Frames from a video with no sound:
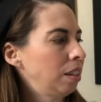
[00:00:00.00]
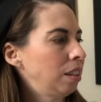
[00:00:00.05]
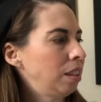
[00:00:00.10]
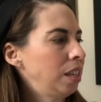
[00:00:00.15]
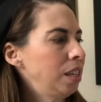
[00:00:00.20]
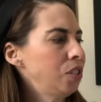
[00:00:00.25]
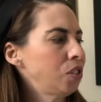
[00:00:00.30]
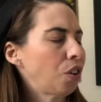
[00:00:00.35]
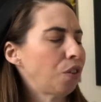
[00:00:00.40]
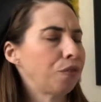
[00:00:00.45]

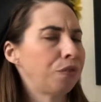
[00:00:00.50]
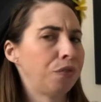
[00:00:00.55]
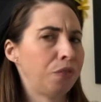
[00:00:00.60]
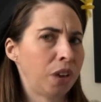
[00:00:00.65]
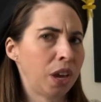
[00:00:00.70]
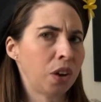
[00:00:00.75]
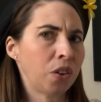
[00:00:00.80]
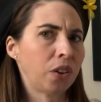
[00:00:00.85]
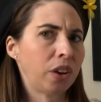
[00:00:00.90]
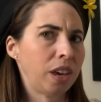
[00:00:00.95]
these are
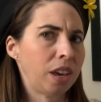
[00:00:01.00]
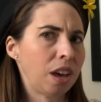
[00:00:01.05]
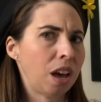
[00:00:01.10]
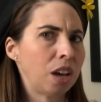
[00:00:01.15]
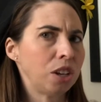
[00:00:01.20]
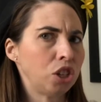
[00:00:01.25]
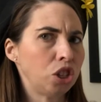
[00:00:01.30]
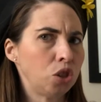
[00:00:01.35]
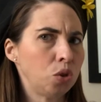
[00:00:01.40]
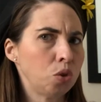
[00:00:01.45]
very
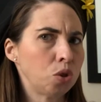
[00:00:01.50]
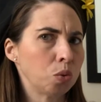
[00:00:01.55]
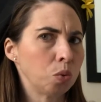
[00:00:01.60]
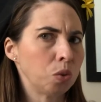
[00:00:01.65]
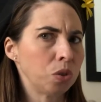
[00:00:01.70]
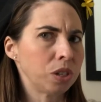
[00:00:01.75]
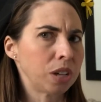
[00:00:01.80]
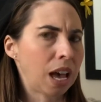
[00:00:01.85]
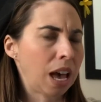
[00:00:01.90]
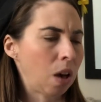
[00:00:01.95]

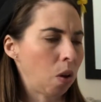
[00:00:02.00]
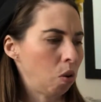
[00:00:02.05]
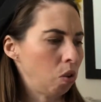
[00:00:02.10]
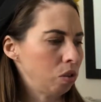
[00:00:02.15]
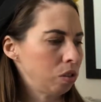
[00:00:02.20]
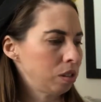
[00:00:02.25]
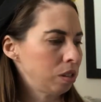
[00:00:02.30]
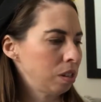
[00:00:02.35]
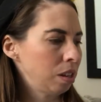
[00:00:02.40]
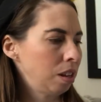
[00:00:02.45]
unusual
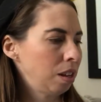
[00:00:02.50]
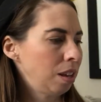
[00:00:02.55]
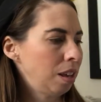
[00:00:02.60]
towels.